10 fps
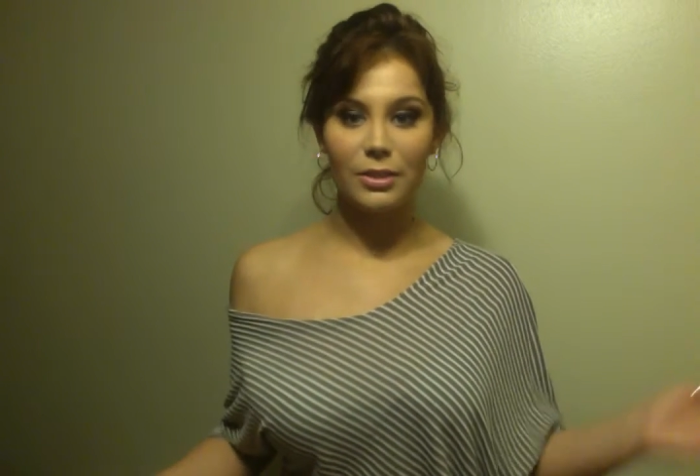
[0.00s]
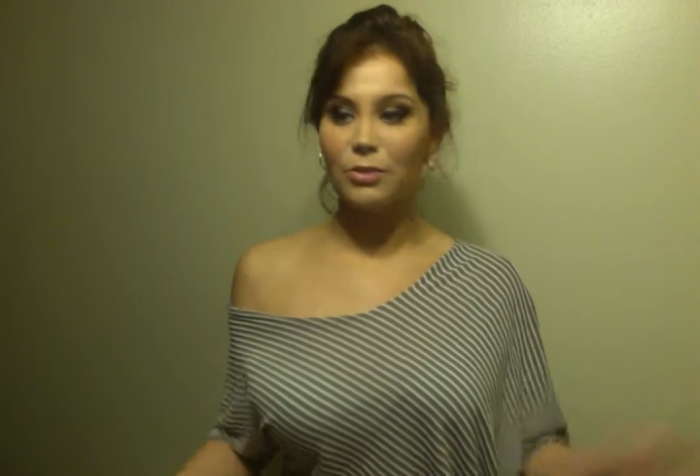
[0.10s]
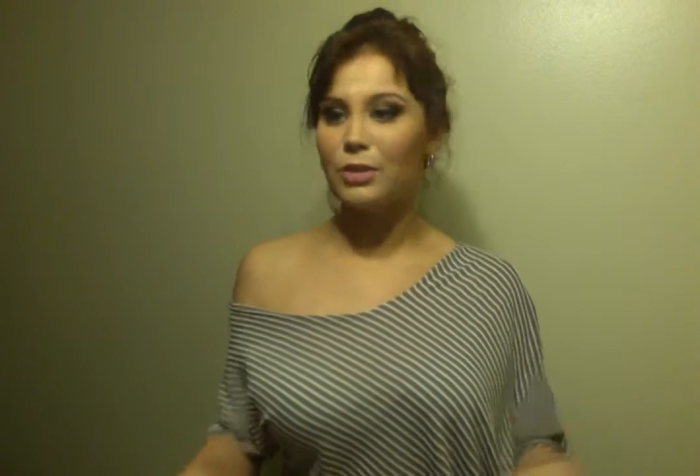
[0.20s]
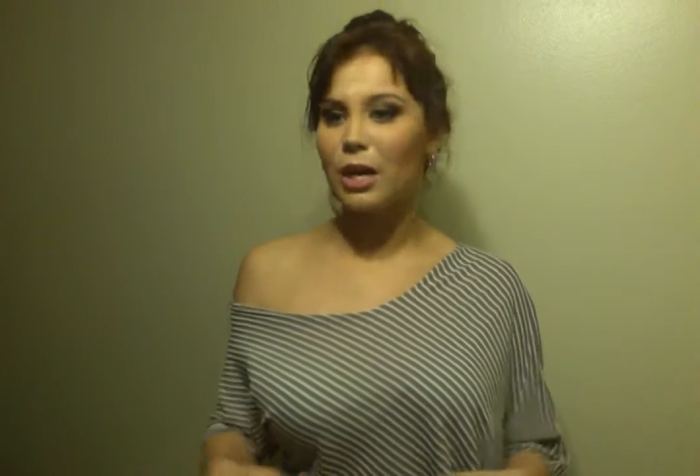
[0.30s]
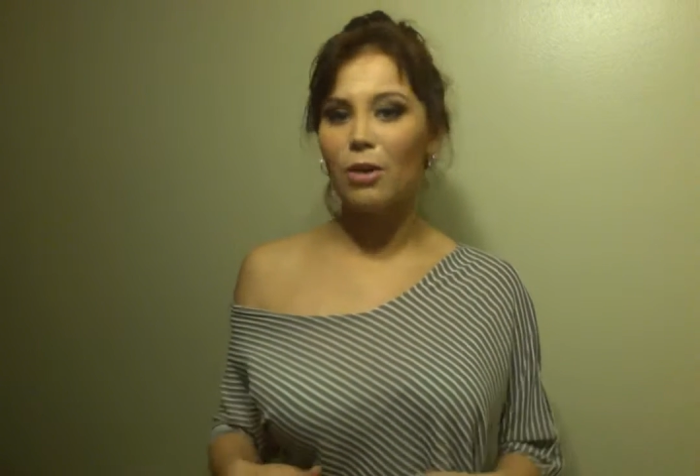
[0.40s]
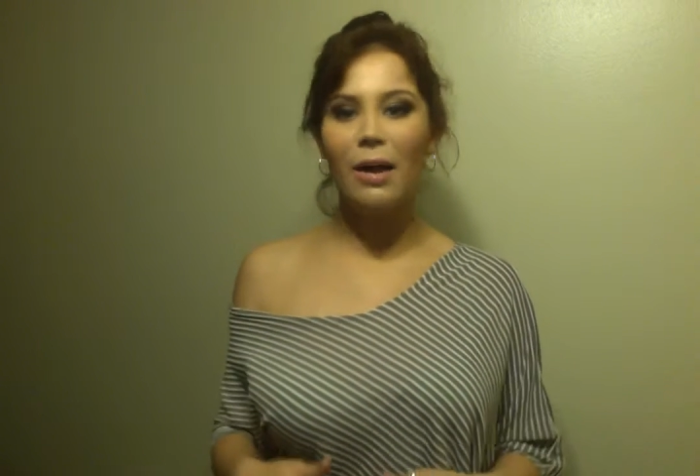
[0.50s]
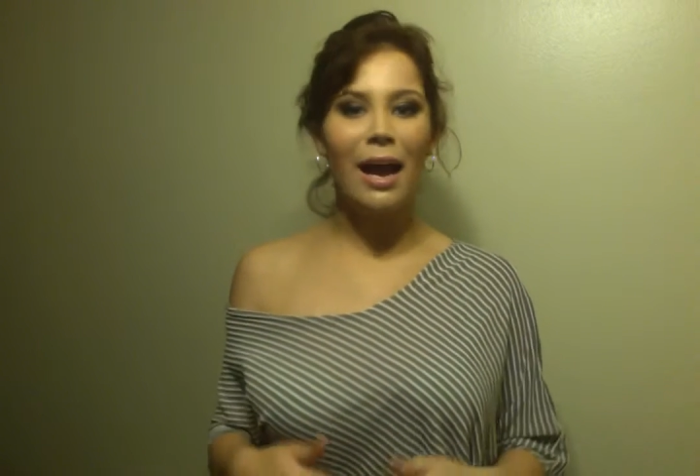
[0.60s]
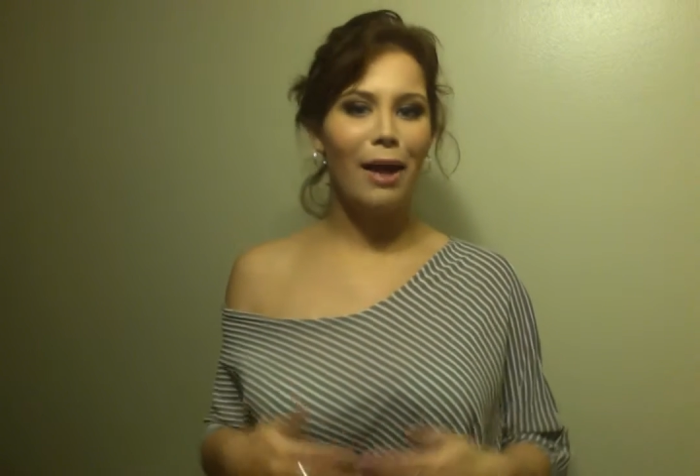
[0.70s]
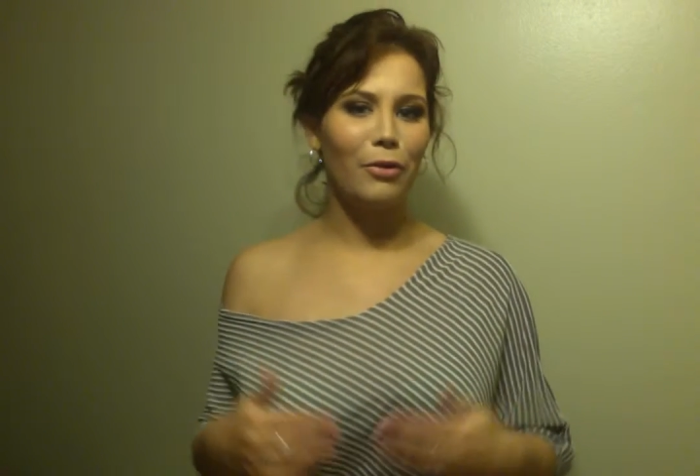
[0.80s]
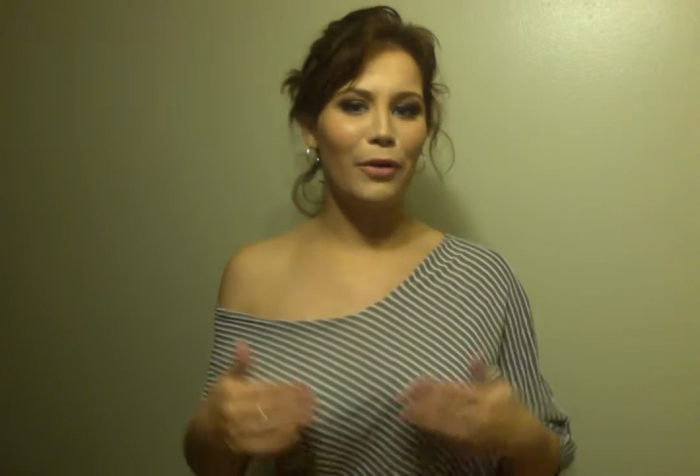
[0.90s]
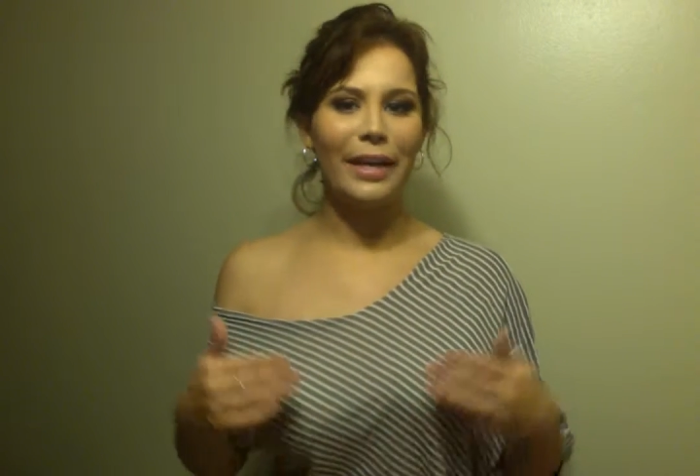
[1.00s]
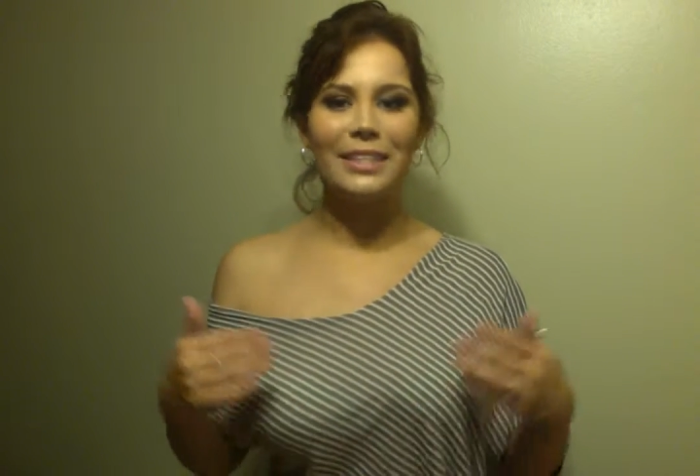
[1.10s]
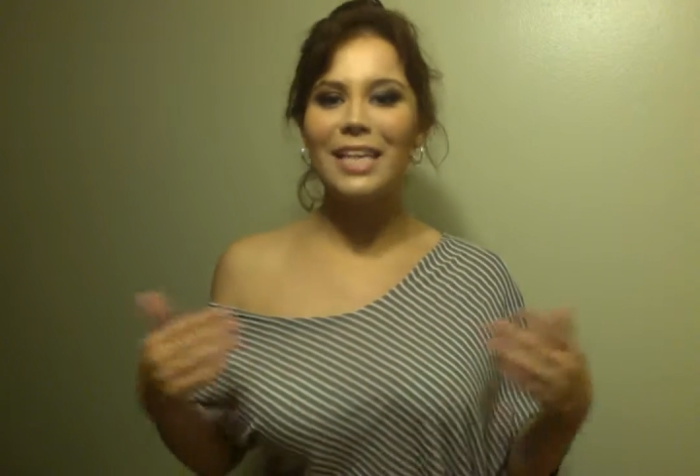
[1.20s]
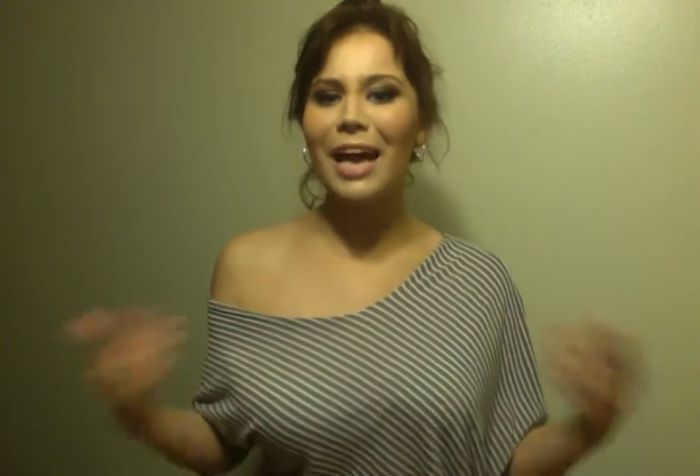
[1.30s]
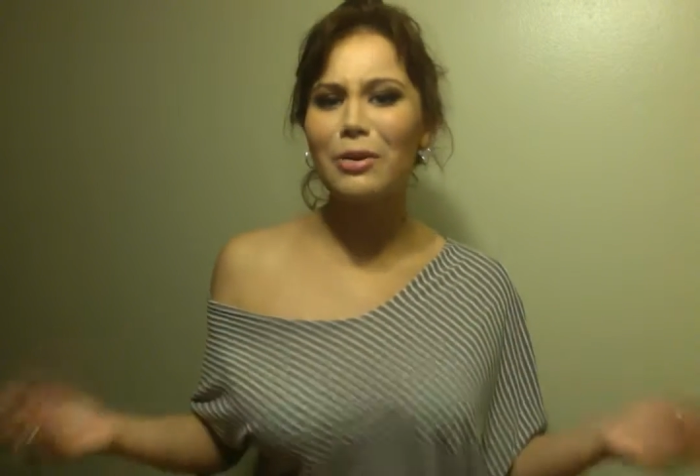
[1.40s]
You know how great
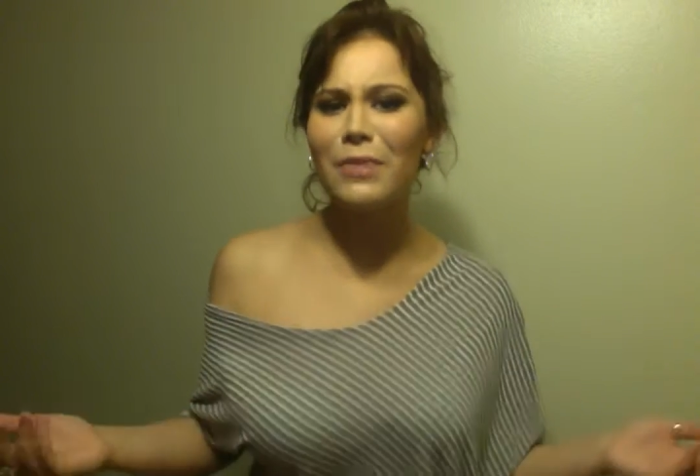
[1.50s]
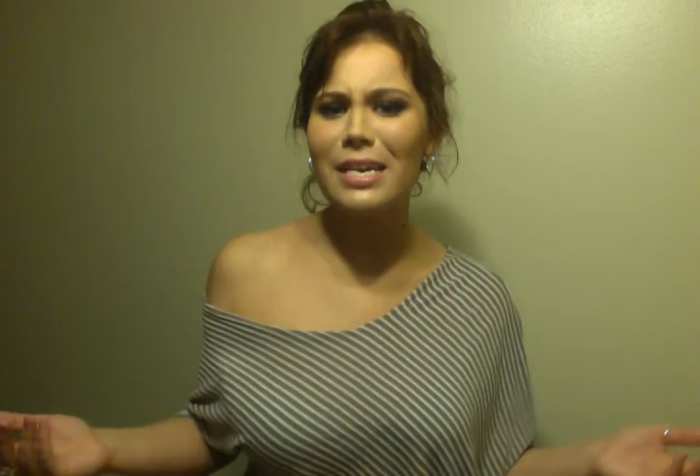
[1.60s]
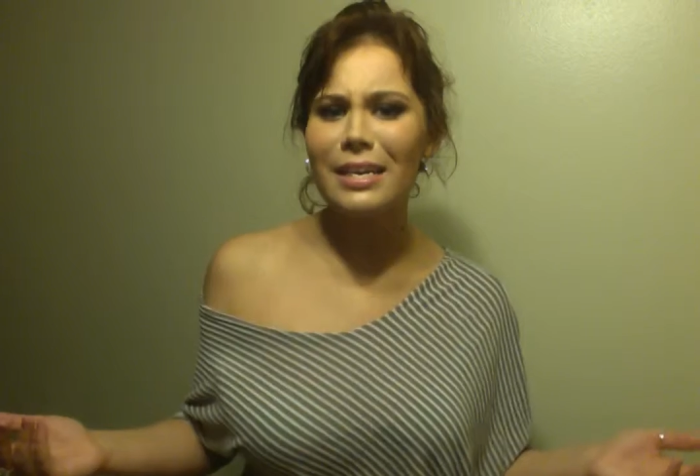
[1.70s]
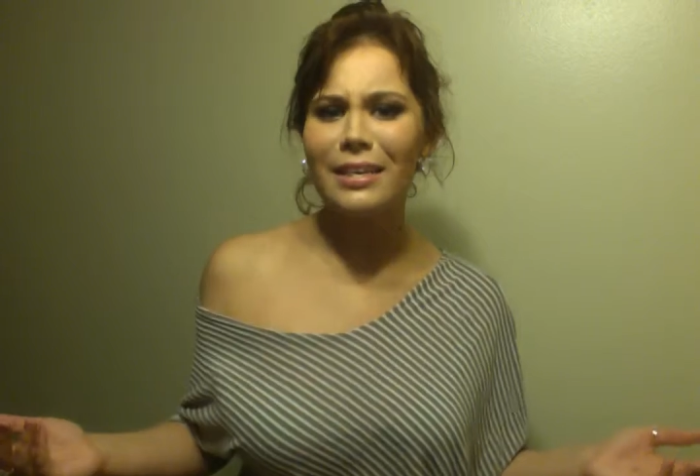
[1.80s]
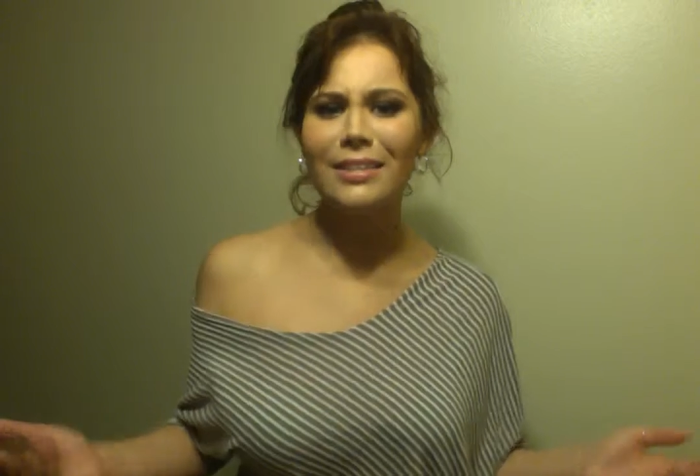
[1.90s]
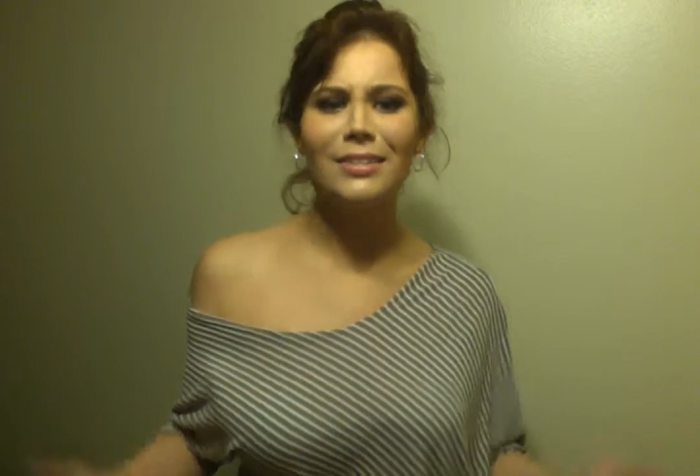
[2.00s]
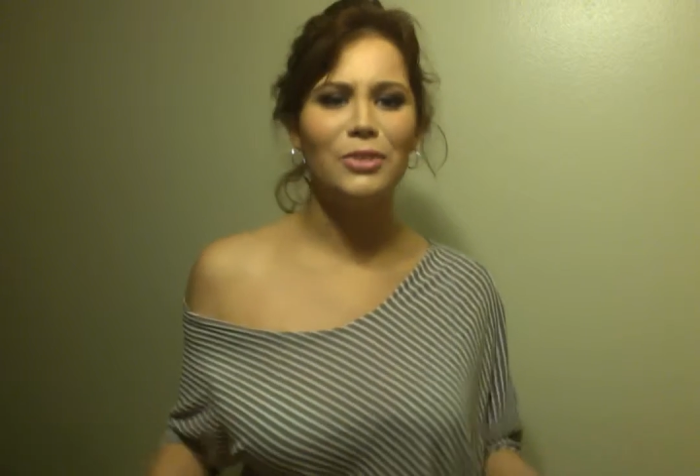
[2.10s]
Tech Week is.